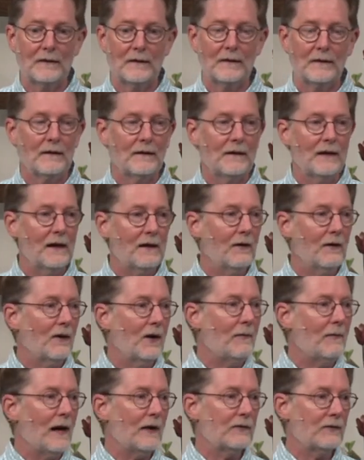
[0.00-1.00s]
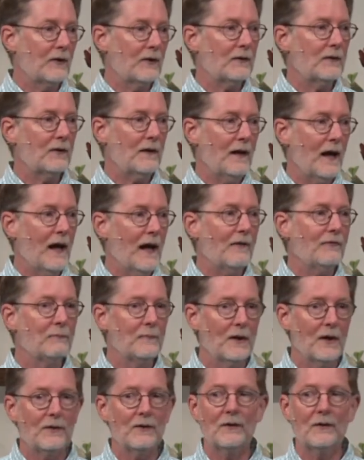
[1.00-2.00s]
There are about six and a half
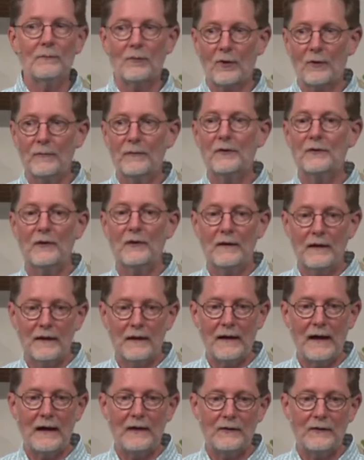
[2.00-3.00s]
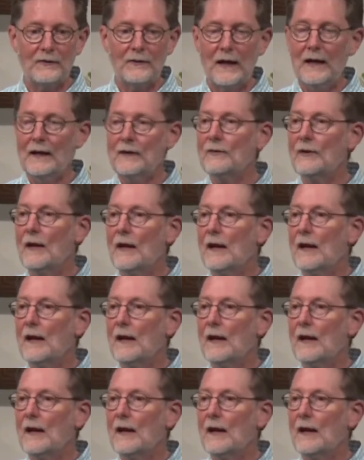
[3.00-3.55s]
million Mormons in the United States.